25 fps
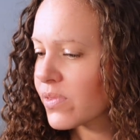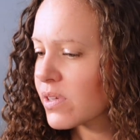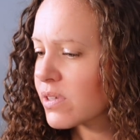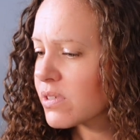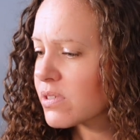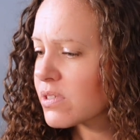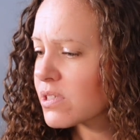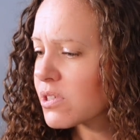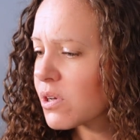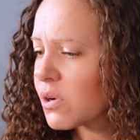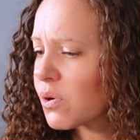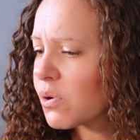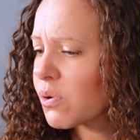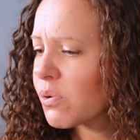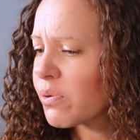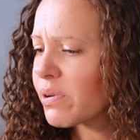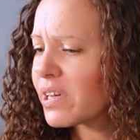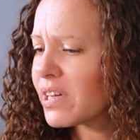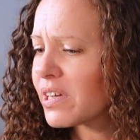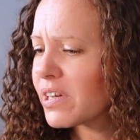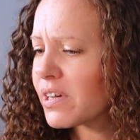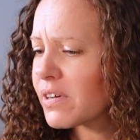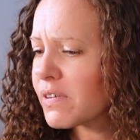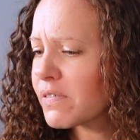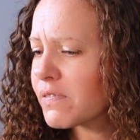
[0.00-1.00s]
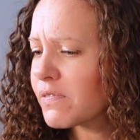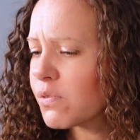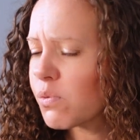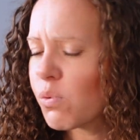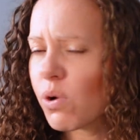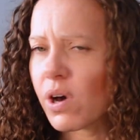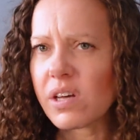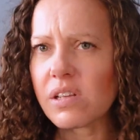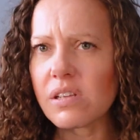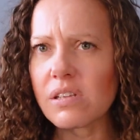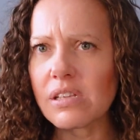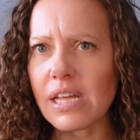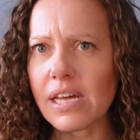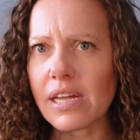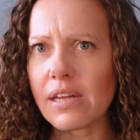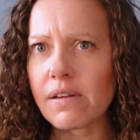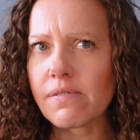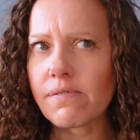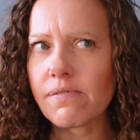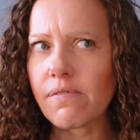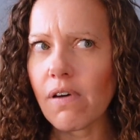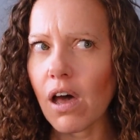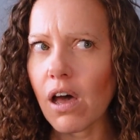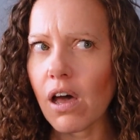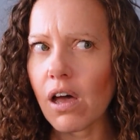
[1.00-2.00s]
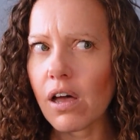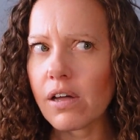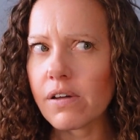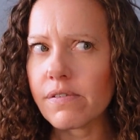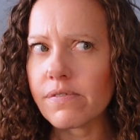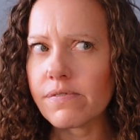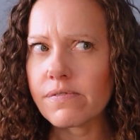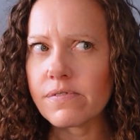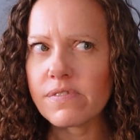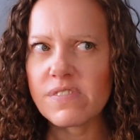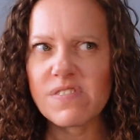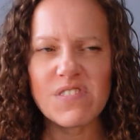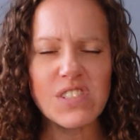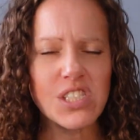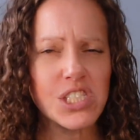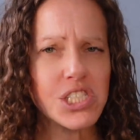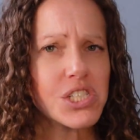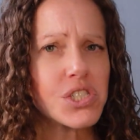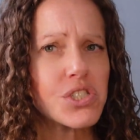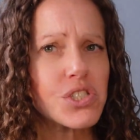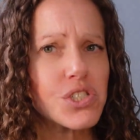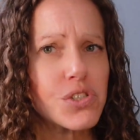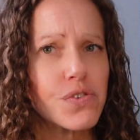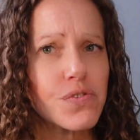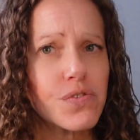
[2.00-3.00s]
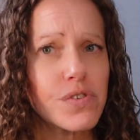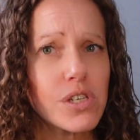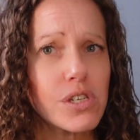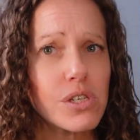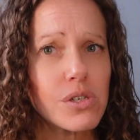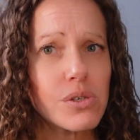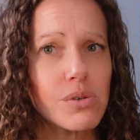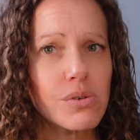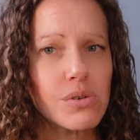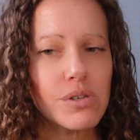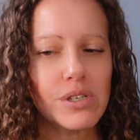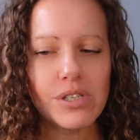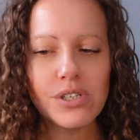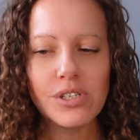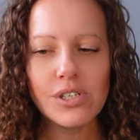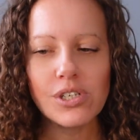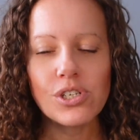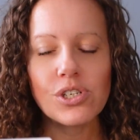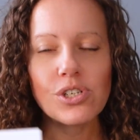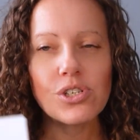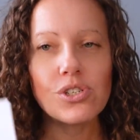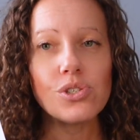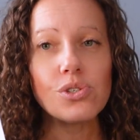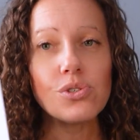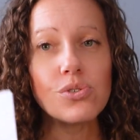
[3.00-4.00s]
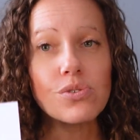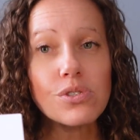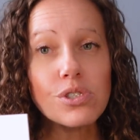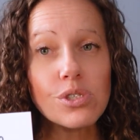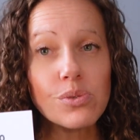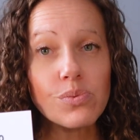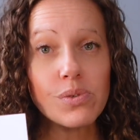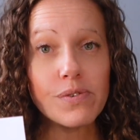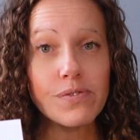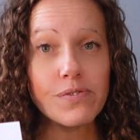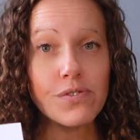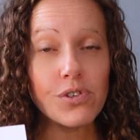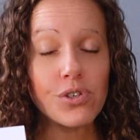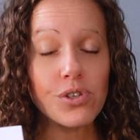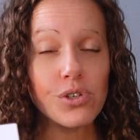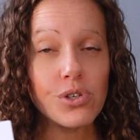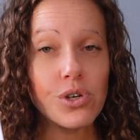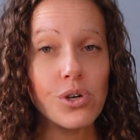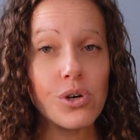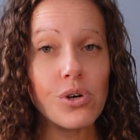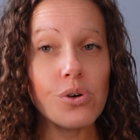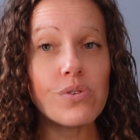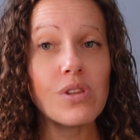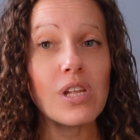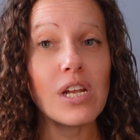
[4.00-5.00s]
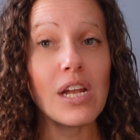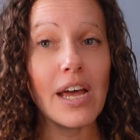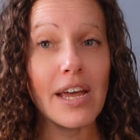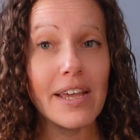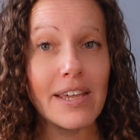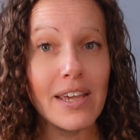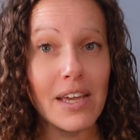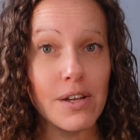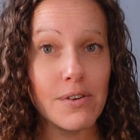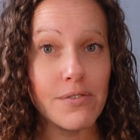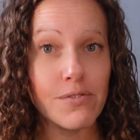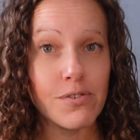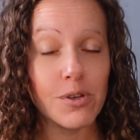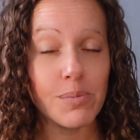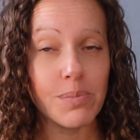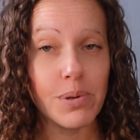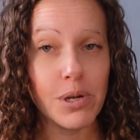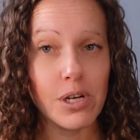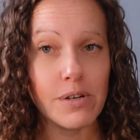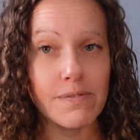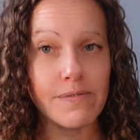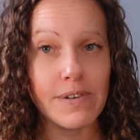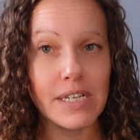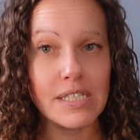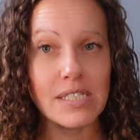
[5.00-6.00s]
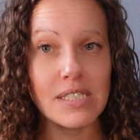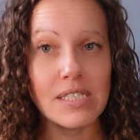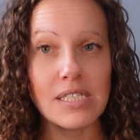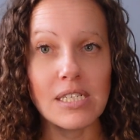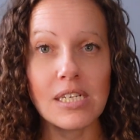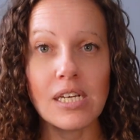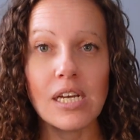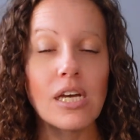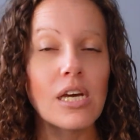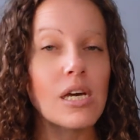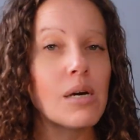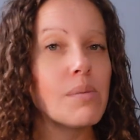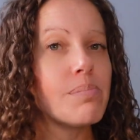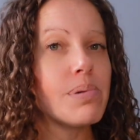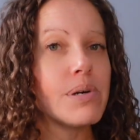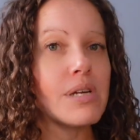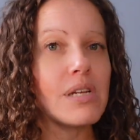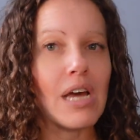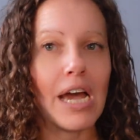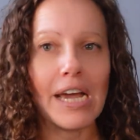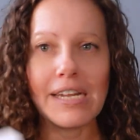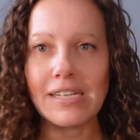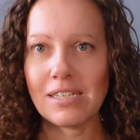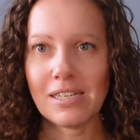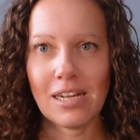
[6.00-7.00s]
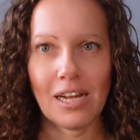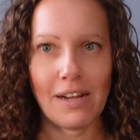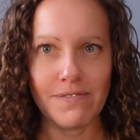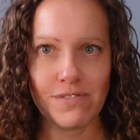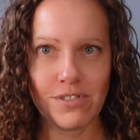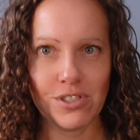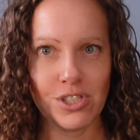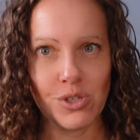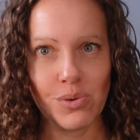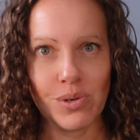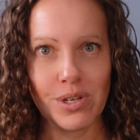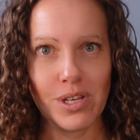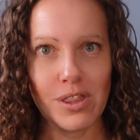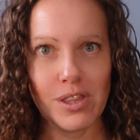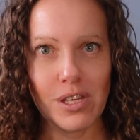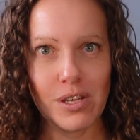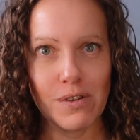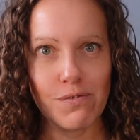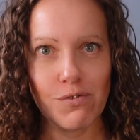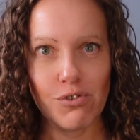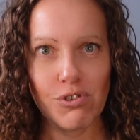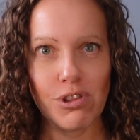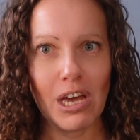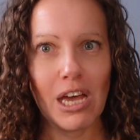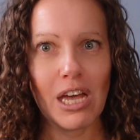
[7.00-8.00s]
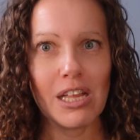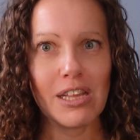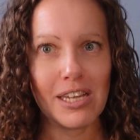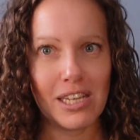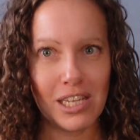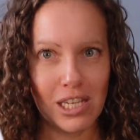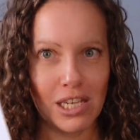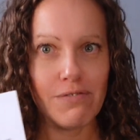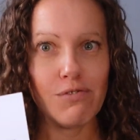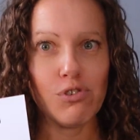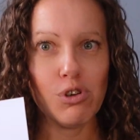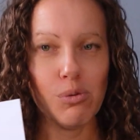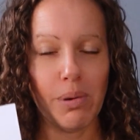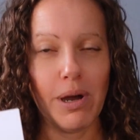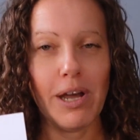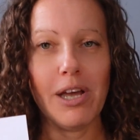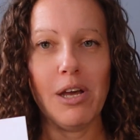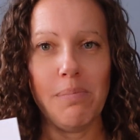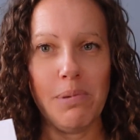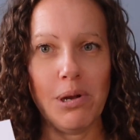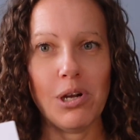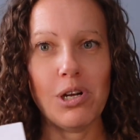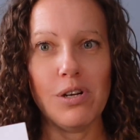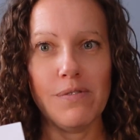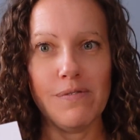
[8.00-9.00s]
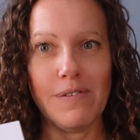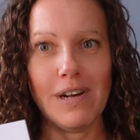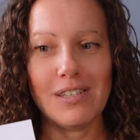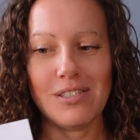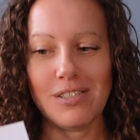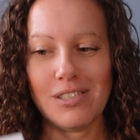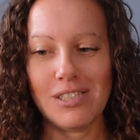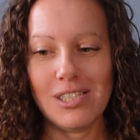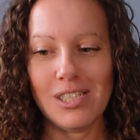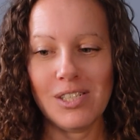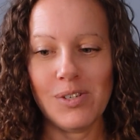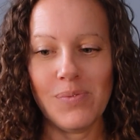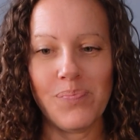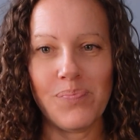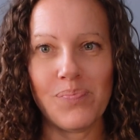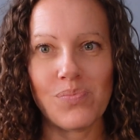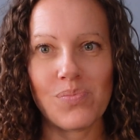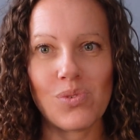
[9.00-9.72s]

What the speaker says: So if like 5, 6 of you use the referral code, then I get a free pair of Vessi. But I didn't have to do anything for that. Like if you buy a pair of Vessi,